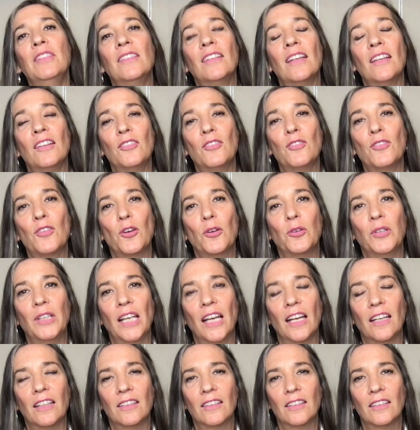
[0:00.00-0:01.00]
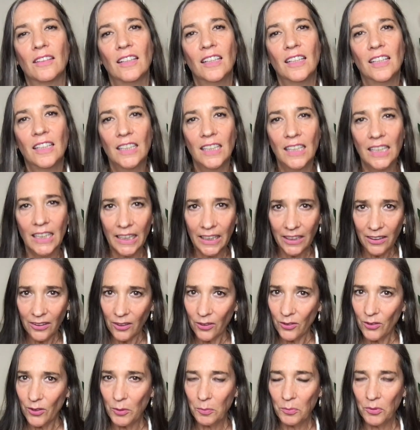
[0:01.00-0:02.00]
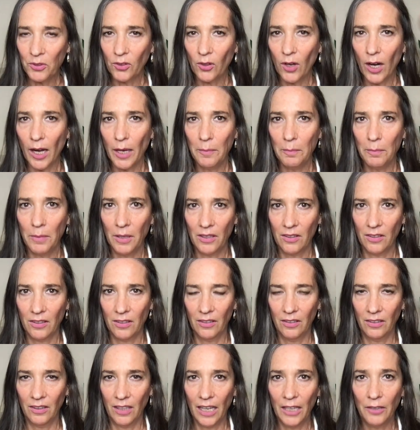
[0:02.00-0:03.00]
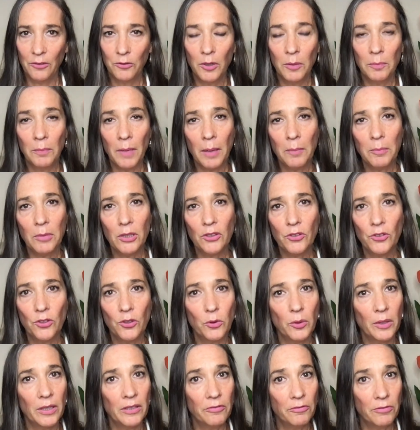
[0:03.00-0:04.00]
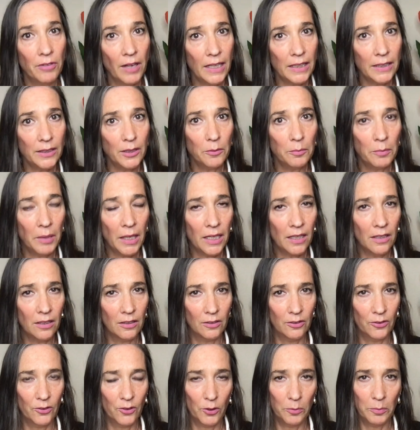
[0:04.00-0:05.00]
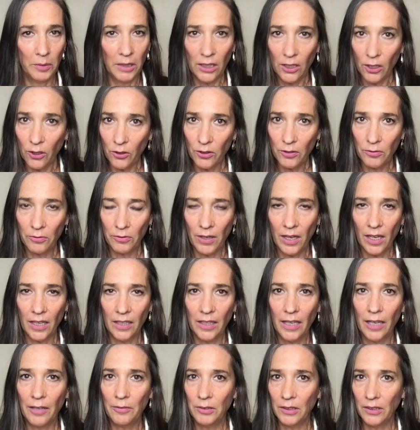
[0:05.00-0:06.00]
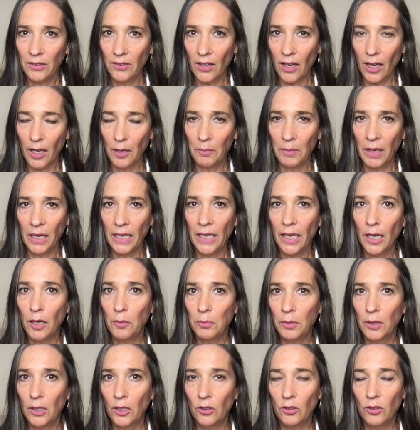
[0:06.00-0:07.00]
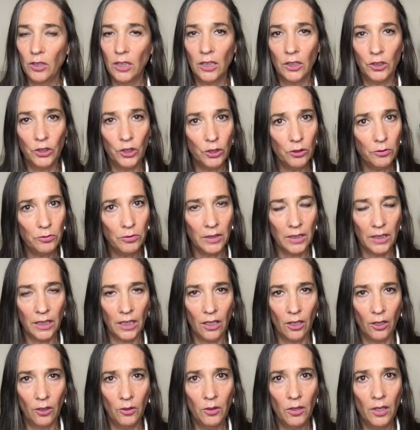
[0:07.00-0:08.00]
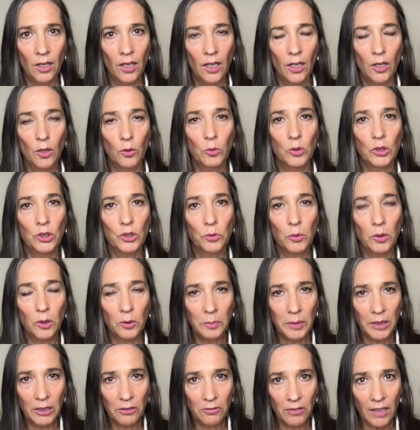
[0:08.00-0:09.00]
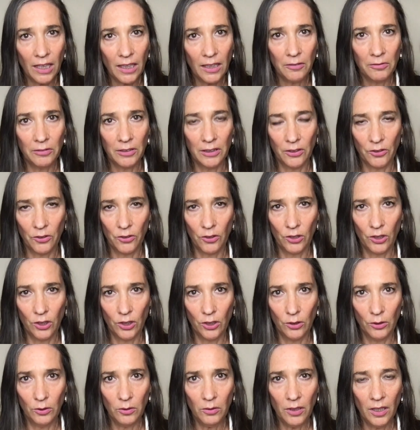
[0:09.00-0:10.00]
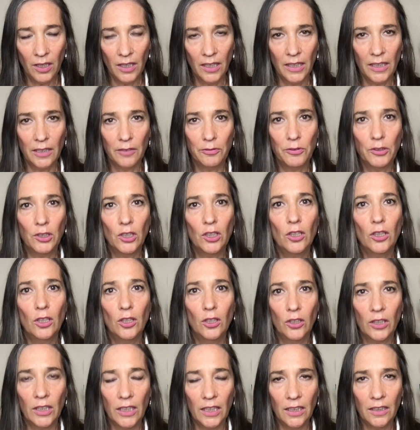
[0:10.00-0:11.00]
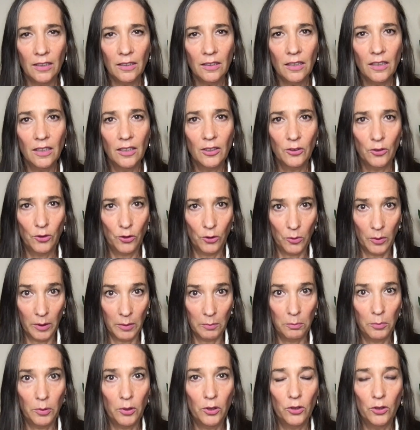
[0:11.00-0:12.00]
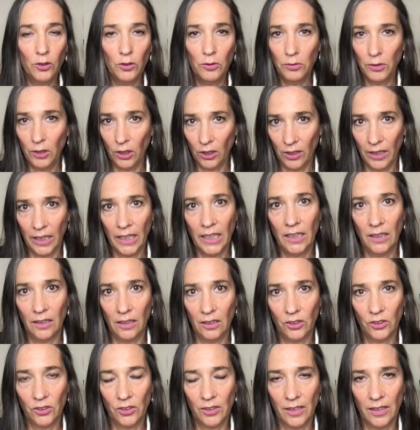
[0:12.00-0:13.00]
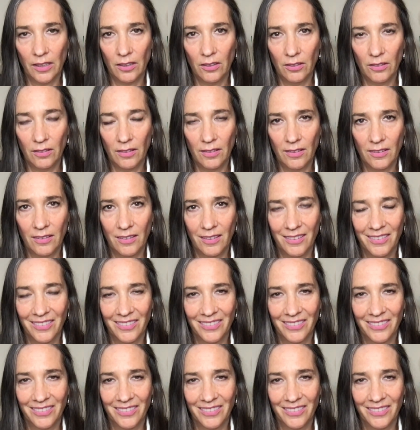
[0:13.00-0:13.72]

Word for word: done so yet, click the subscribe button and remember to invite the bell to be notified every time I upload a new video, which will be relevant to you if you're looking to improve your English skills.